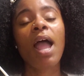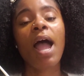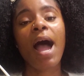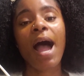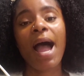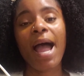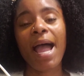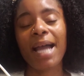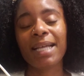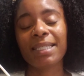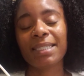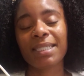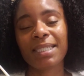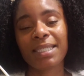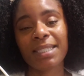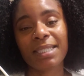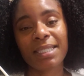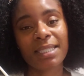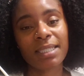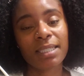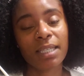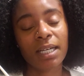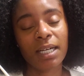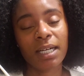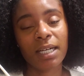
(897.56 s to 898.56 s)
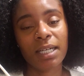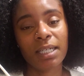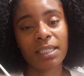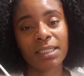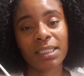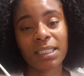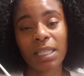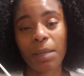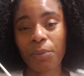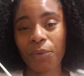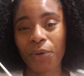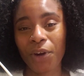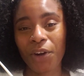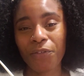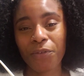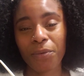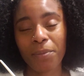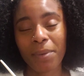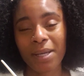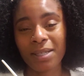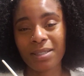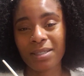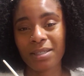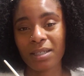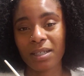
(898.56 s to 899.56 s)
I had to separate from
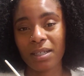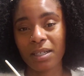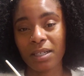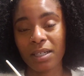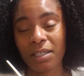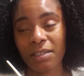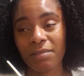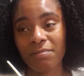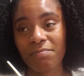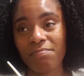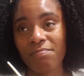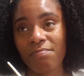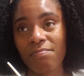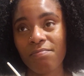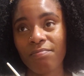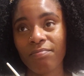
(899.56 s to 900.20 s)
my son